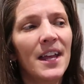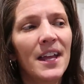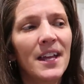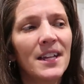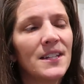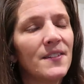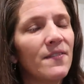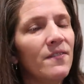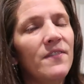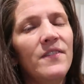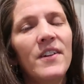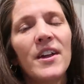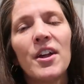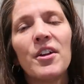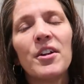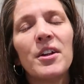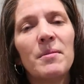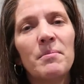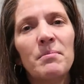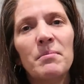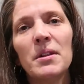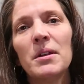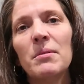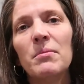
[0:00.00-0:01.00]
It's
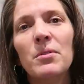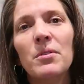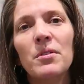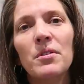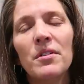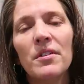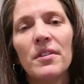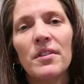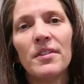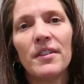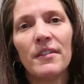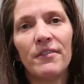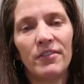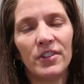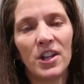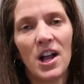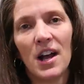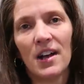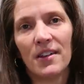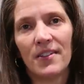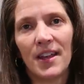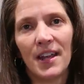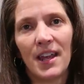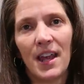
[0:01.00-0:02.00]
very minimal, the
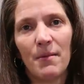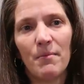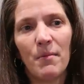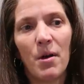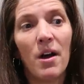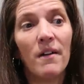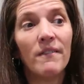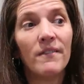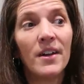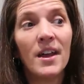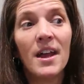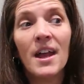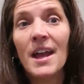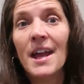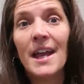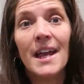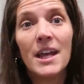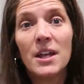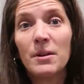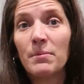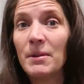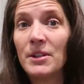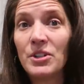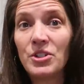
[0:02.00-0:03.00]
flock that came off.
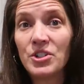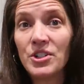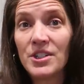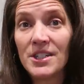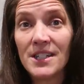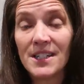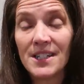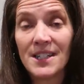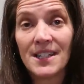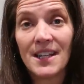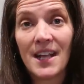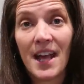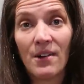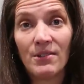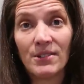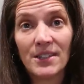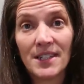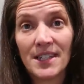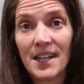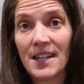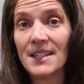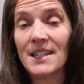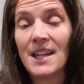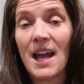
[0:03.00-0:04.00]
It'll be interesting to see how it
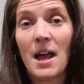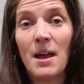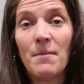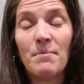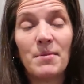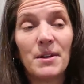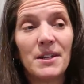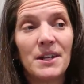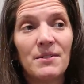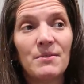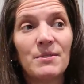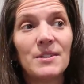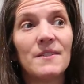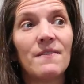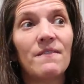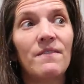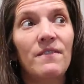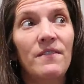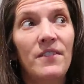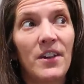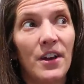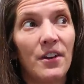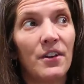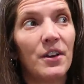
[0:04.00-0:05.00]
stays on, but it was
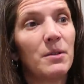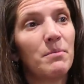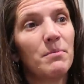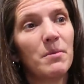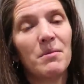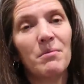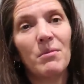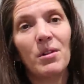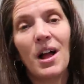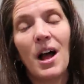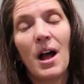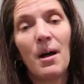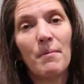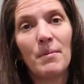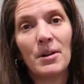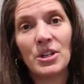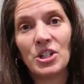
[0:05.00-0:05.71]
very minimal how